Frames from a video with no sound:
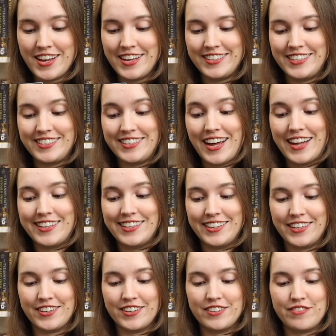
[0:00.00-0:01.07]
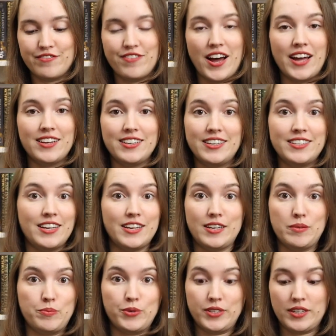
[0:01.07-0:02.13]
the dead lingered, violent and
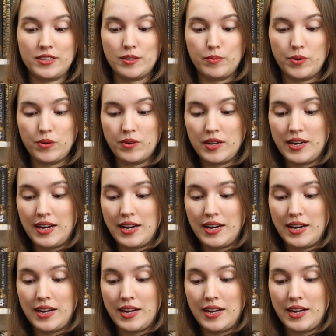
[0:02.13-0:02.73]
unpredictable,